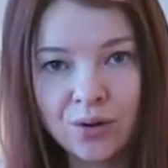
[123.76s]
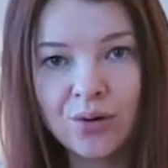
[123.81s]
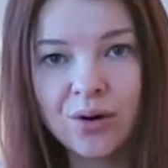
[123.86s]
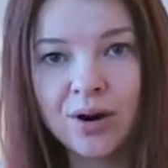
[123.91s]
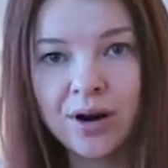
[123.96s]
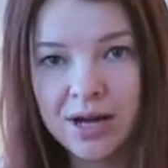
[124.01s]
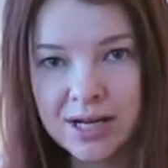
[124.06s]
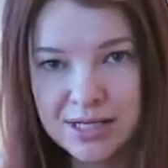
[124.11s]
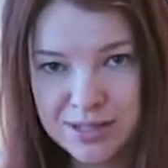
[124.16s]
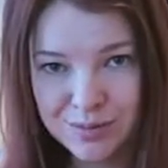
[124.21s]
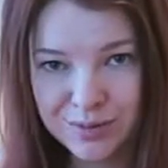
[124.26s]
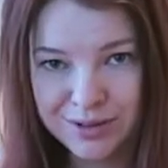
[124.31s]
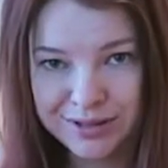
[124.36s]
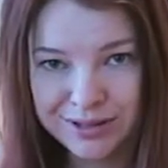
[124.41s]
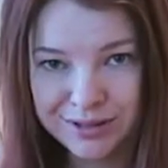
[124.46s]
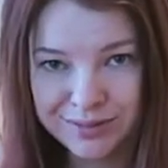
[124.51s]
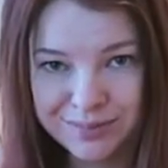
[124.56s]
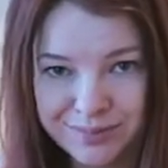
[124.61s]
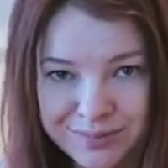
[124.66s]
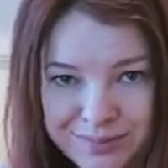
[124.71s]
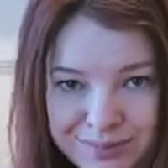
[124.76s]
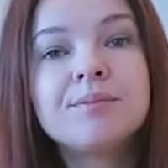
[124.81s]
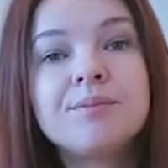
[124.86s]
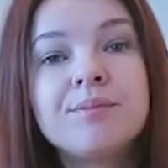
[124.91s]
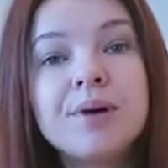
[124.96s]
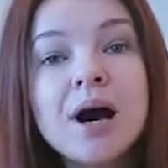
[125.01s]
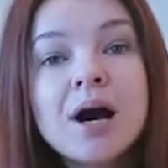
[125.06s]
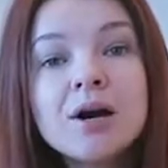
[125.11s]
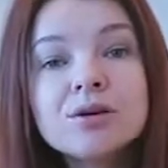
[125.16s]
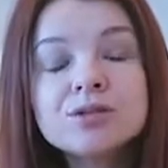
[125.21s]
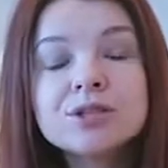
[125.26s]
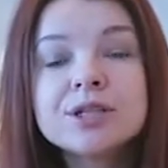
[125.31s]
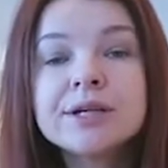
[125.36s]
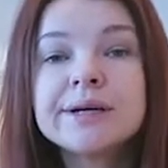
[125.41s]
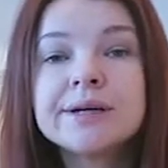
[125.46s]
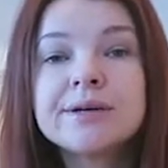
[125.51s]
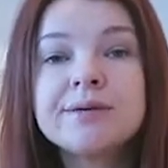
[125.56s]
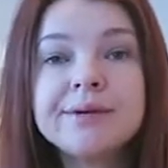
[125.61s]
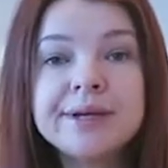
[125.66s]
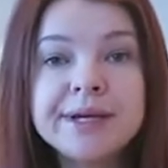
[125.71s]
her husband. About
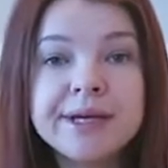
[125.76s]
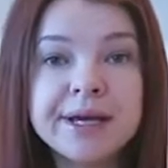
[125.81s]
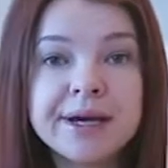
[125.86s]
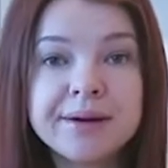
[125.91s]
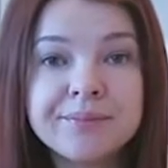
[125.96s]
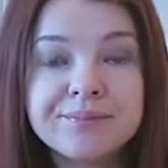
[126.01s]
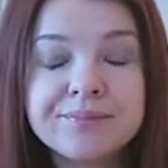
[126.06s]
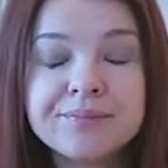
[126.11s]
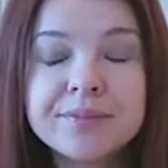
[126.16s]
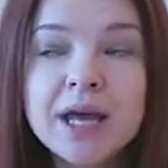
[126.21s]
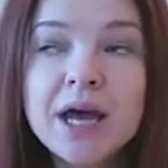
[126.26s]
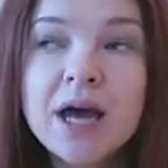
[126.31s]
career.